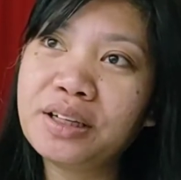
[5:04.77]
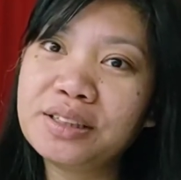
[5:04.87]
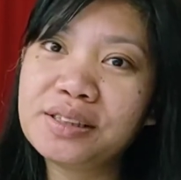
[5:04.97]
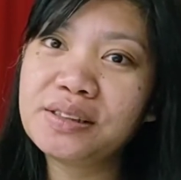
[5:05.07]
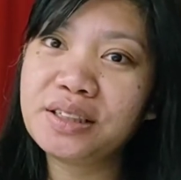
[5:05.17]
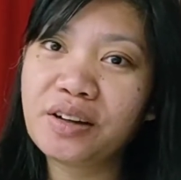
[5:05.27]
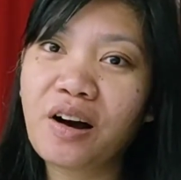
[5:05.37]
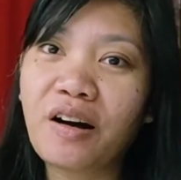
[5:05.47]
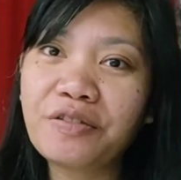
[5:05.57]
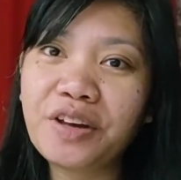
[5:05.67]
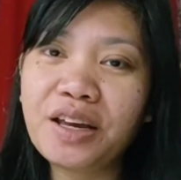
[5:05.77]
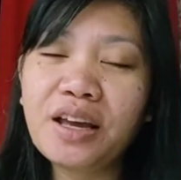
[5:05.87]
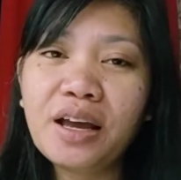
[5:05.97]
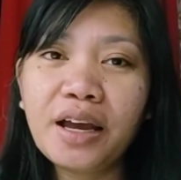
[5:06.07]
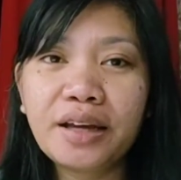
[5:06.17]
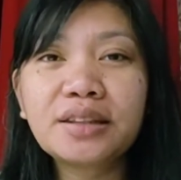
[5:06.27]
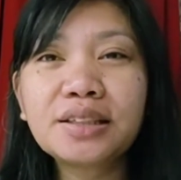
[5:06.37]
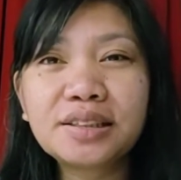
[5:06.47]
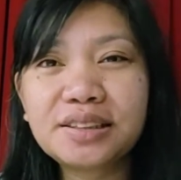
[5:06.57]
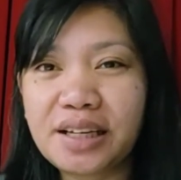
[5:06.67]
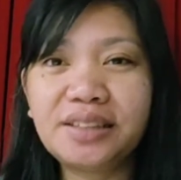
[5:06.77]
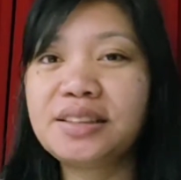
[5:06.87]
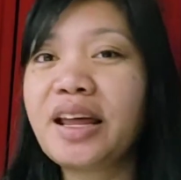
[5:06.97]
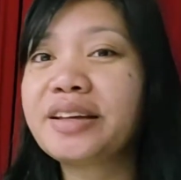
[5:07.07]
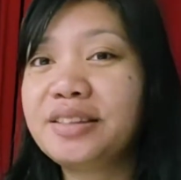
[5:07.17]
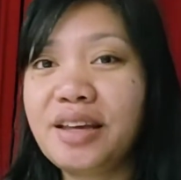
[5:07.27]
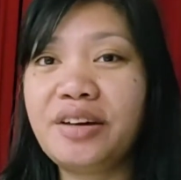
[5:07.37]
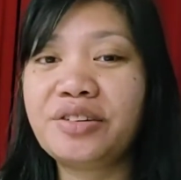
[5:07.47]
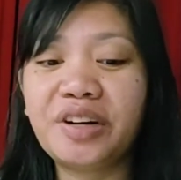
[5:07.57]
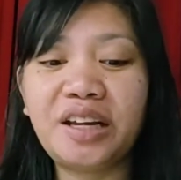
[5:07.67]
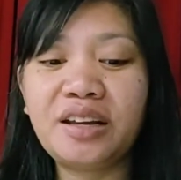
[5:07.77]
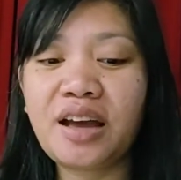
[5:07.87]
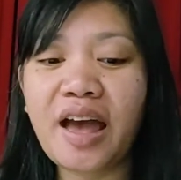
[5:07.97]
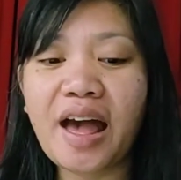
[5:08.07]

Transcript: instant coffee. It doesn't taste like dairy